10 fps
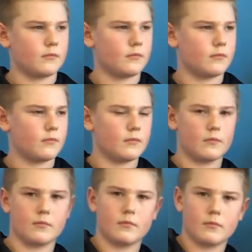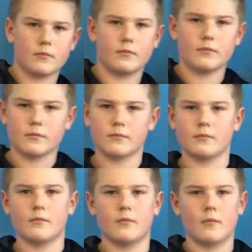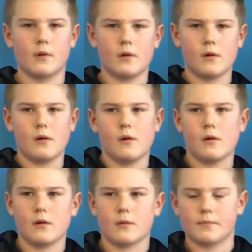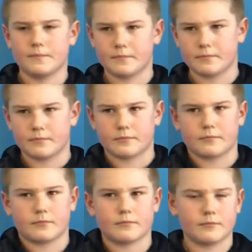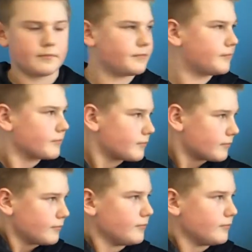(not speaking)